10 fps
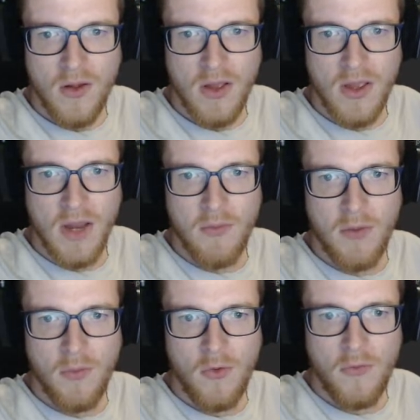camera
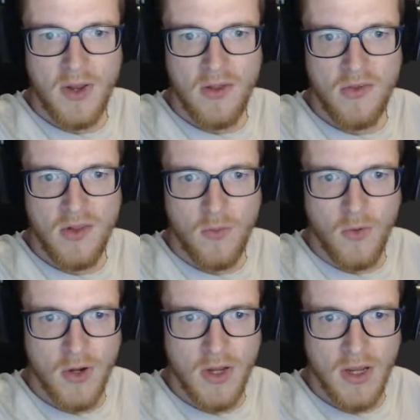movement is still
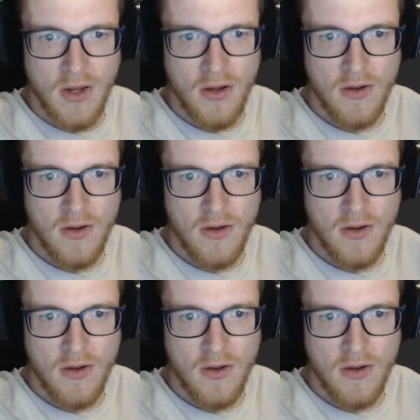working.